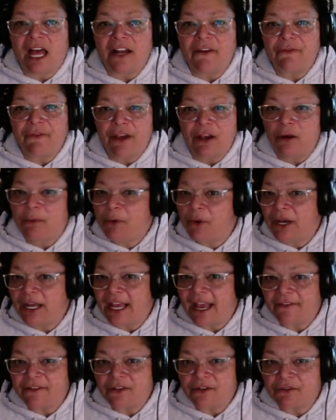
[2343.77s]
of finger pointing
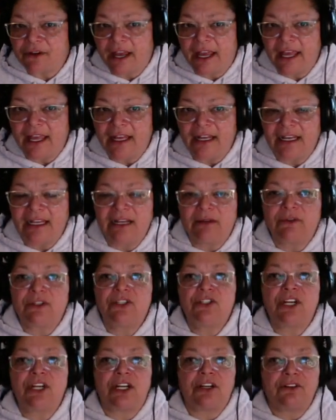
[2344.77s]
after the riot, and it was
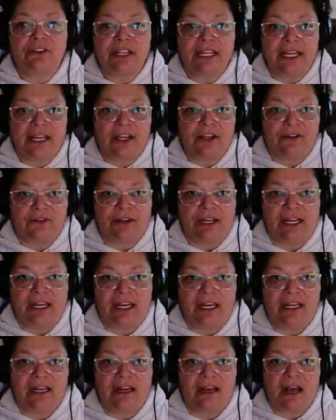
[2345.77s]
generally
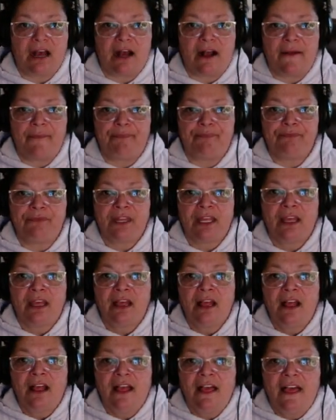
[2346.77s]
agreed um,
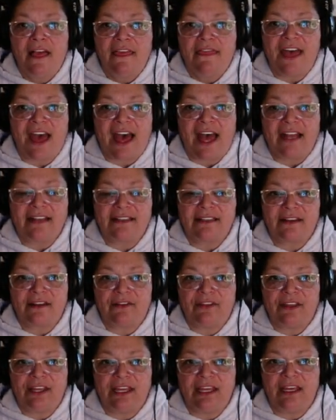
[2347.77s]
that
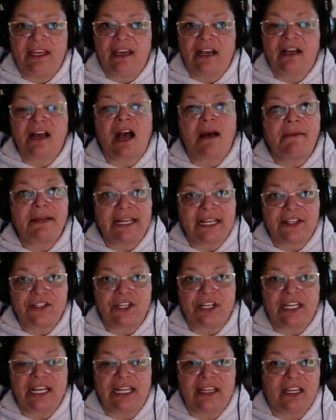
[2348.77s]
the
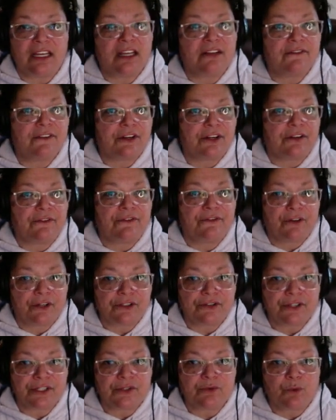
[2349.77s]
accommodation in the converted
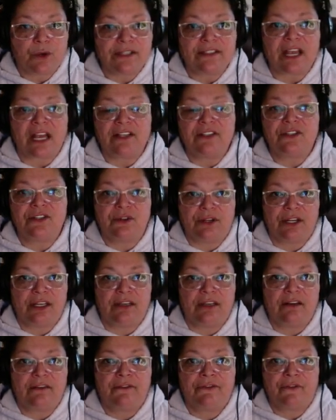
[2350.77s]
fortress was
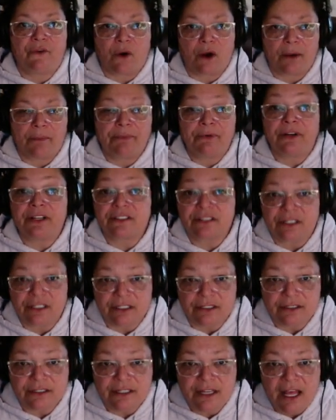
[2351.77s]
unsuited for
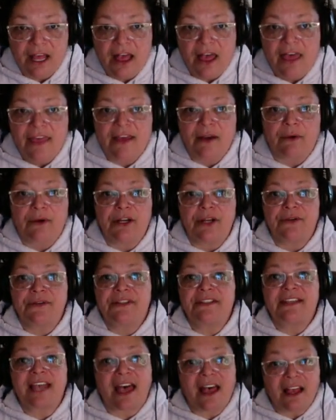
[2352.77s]
prisoners. There were no
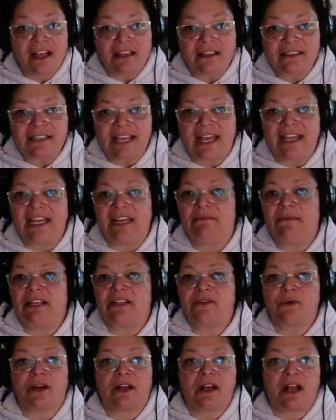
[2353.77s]
cells, and inmates
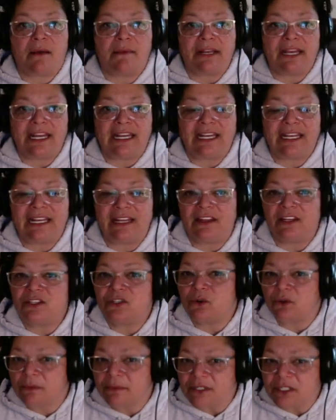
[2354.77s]
were accommodated in the
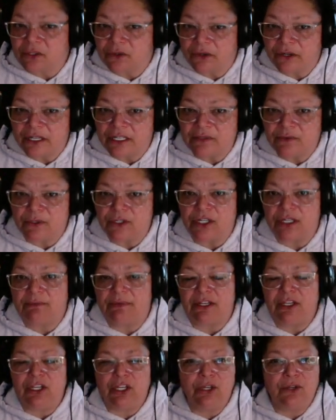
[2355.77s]
dormitories, which had
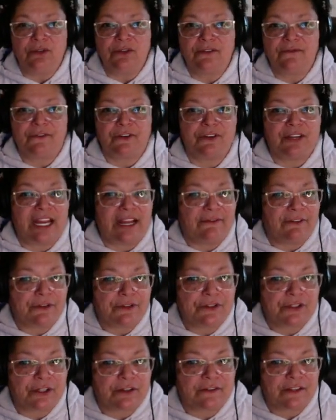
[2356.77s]
been used for naval
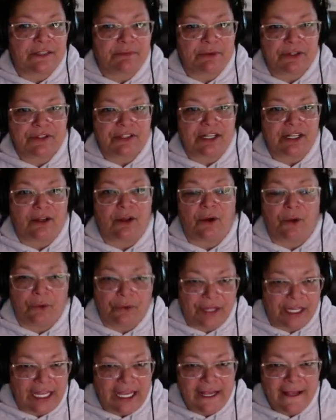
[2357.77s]
service personnel
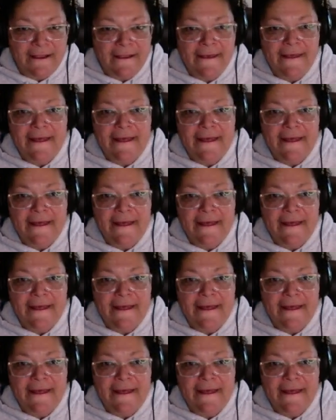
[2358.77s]
only.